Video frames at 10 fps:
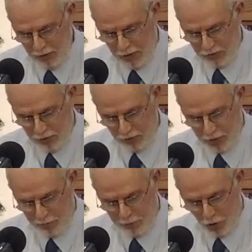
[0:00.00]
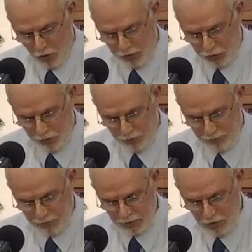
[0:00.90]
that shall come upon you.
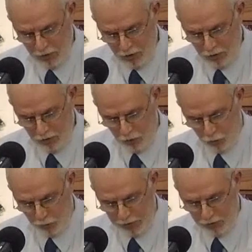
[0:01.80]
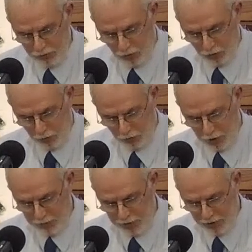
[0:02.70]
Your riches are
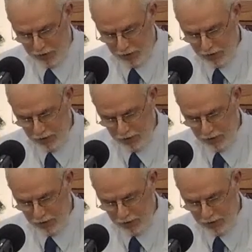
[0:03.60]
corrupted,